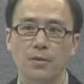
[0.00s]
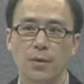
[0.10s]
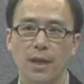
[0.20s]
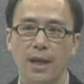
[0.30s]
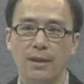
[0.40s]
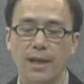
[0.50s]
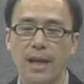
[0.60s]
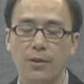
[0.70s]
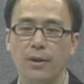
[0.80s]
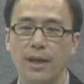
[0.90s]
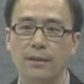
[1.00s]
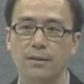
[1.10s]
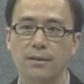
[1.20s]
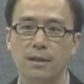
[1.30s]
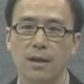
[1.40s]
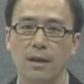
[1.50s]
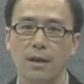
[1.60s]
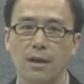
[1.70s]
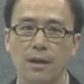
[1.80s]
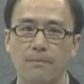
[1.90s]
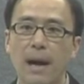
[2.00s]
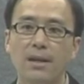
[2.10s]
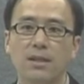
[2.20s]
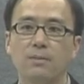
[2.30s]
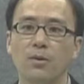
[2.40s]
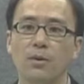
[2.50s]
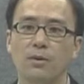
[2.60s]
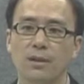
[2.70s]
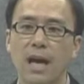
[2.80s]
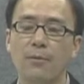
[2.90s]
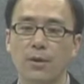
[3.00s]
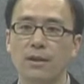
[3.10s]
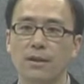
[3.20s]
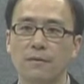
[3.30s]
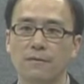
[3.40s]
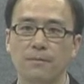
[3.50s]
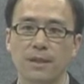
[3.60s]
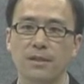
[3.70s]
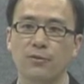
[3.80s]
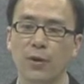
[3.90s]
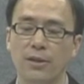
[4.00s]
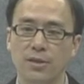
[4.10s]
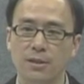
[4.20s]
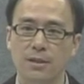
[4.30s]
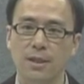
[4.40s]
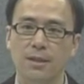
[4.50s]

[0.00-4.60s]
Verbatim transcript: we can calculate the possible time window from these equations.